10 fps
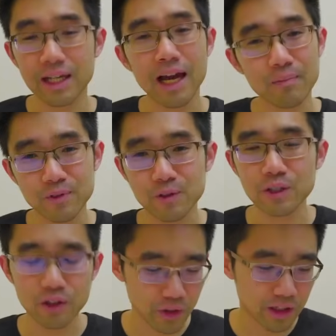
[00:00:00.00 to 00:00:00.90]

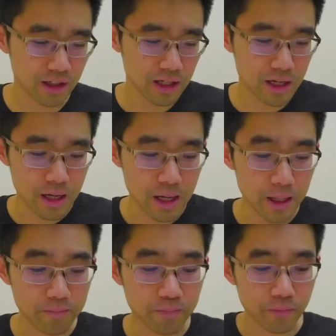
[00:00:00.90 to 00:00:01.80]
absolutely love it.
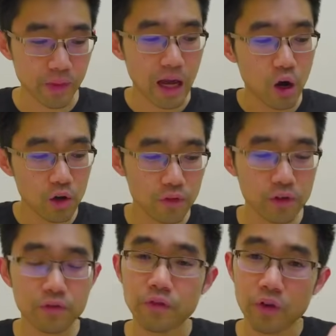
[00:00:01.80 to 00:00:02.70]

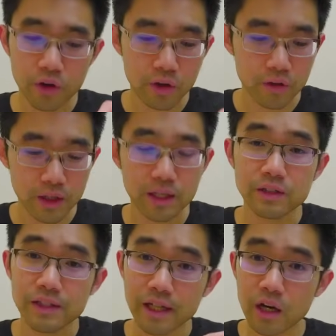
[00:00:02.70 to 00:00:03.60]
However, for the
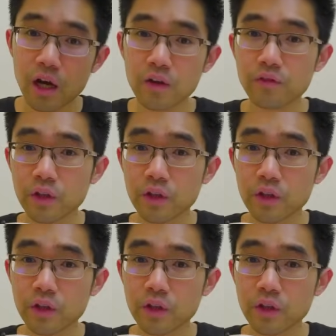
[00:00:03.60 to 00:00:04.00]
second half,